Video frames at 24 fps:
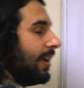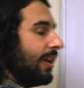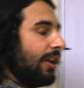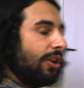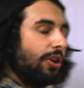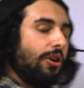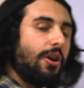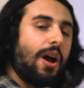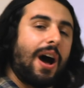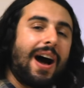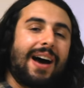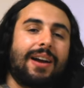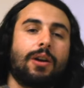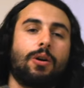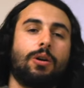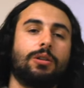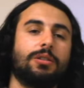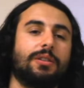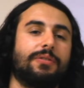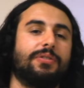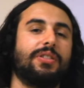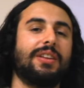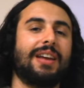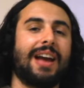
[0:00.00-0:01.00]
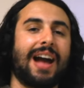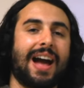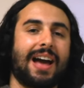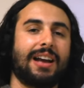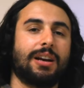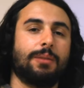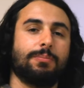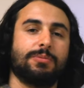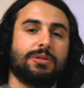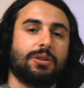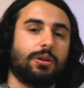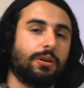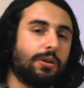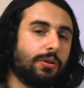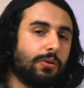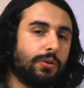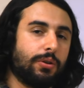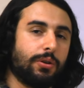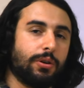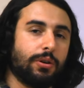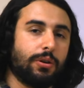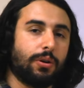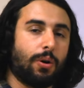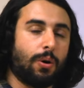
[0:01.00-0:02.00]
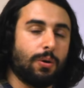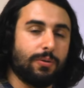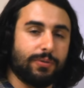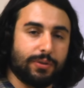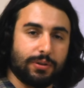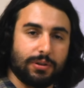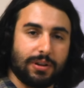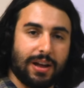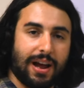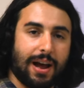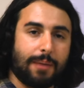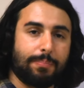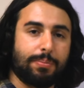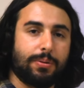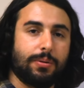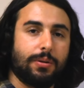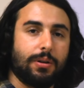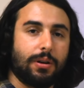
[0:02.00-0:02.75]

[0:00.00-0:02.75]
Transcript: not all of the atoms are going to overlap